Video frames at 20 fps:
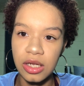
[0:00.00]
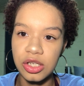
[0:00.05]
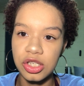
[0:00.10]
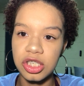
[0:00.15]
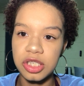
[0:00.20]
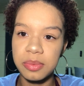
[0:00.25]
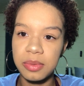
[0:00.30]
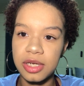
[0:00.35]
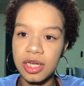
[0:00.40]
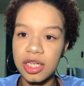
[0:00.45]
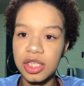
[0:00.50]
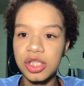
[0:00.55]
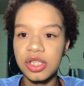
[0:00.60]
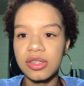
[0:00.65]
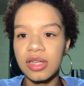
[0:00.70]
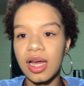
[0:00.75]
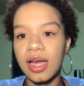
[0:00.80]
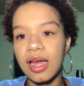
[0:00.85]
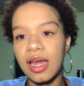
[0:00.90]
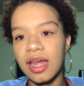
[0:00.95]
just because
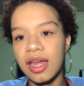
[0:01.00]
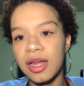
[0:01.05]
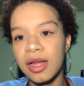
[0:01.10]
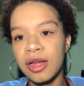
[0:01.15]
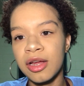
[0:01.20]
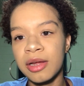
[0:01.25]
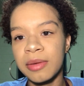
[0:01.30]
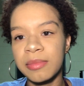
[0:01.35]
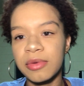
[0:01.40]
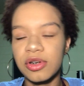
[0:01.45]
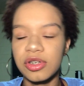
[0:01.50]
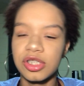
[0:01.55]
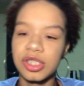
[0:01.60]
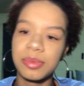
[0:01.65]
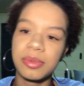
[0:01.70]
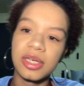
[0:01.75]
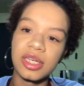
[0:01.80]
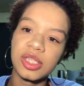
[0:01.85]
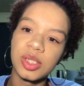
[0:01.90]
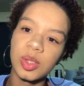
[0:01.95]
you like him or
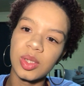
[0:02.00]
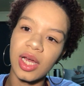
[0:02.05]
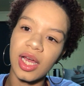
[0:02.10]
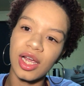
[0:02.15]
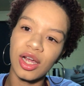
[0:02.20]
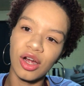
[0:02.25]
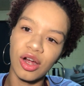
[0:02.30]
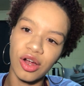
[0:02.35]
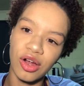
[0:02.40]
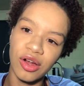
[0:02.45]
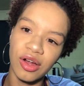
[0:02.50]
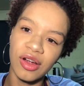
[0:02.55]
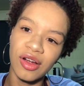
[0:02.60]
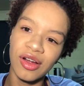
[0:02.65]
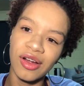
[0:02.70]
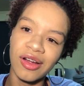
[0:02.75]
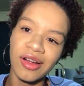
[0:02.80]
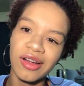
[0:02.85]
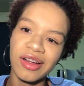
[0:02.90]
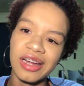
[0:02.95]
just because you like
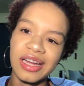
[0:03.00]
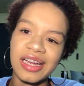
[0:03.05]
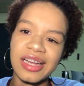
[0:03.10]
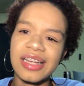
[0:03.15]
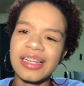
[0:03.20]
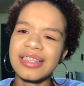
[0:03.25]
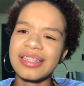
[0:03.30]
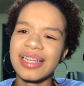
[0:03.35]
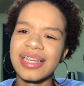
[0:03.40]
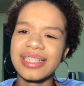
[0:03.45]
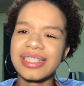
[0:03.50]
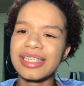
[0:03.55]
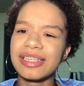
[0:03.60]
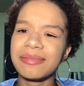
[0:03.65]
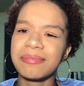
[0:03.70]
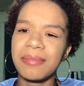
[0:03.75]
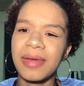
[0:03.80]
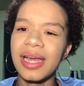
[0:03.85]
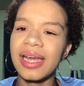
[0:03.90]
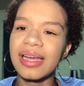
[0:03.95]
her
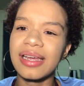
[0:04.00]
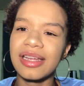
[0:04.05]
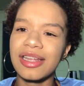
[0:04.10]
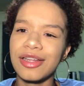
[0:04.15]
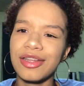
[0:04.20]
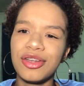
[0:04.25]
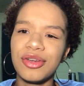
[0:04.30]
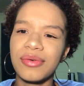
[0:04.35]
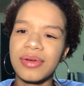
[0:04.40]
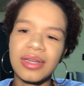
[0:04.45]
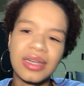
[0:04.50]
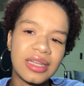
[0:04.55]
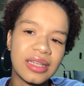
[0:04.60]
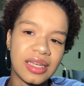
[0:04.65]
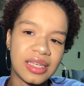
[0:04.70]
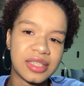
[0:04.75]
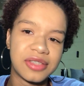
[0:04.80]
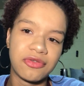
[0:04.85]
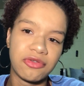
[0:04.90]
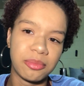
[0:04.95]
doesn't make you any
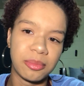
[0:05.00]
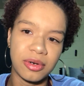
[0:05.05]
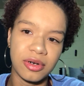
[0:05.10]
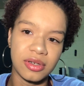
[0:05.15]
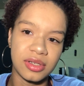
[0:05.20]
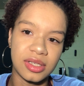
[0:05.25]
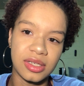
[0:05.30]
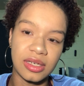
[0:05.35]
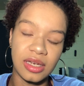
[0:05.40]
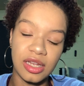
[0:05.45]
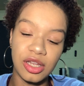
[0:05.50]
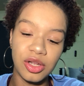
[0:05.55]
less of a person.